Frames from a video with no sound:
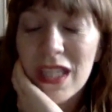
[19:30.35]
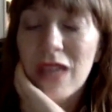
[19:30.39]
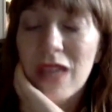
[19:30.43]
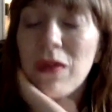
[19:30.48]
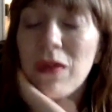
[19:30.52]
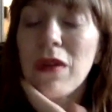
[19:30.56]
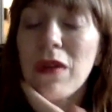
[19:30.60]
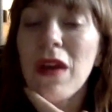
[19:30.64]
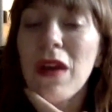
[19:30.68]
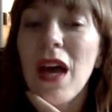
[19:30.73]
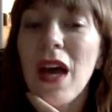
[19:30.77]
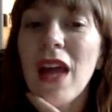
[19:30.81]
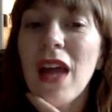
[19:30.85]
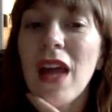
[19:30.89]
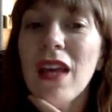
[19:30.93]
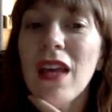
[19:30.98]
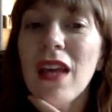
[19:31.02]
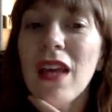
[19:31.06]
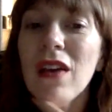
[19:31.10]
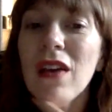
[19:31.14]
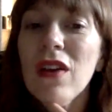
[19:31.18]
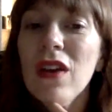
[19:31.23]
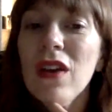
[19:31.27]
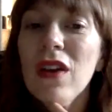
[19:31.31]
Like, I
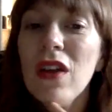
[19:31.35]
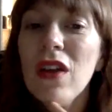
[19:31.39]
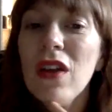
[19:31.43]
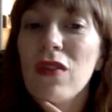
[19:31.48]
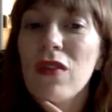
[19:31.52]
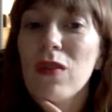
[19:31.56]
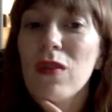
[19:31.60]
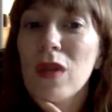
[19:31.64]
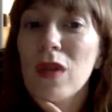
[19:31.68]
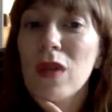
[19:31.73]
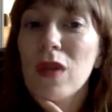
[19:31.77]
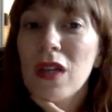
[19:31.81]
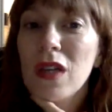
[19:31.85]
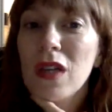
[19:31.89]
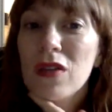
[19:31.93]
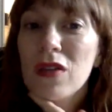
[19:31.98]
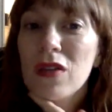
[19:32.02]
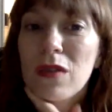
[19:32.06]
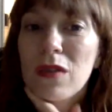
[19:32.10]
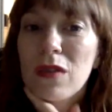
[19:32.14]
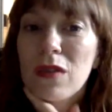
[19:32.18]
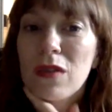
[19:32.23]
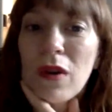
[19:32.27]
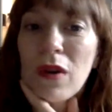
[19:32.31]
think another really
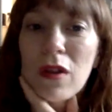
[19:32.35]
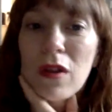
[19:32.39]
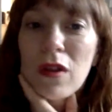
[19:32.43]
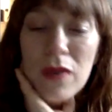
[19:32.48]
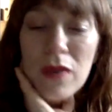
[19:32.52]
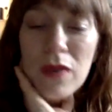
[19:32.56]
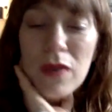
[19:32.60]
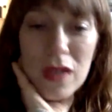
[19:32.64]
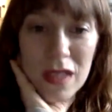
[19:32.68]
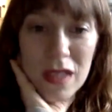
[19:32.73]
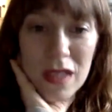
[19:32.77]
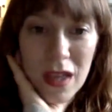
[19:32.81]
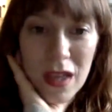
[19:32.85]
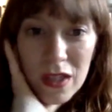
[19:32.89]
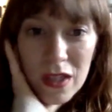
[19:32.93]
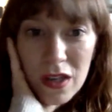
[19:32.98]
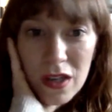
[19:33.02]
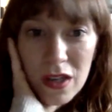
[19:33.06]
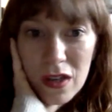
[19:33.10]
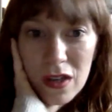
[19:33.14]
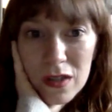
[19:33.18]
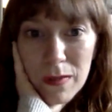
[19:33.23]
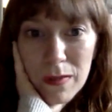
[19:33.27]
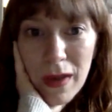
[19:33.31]
interesting part of the book is how he
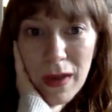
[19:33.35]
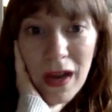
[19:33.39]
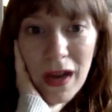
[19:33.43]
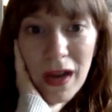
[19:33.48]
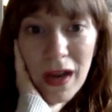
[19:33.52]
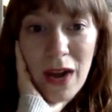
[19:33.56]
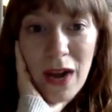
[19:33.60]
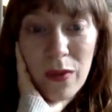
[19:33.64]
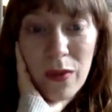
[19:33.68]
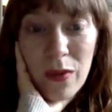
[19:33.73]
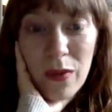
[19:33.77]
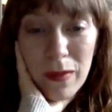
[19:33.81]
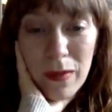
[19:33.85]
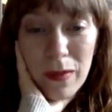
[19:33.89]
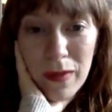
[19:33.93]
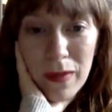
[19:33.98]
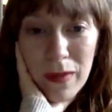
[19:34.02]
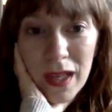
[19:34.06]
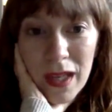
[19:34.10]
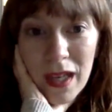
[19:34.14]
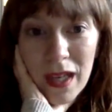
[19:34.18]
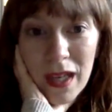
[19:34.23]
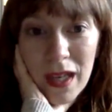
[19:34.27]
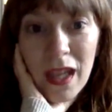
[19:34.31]
talks about how
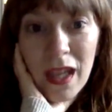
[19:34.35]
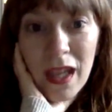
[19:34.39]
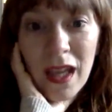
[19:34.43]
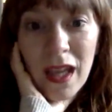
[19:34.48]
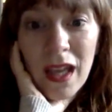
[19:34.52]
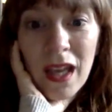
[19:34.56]
women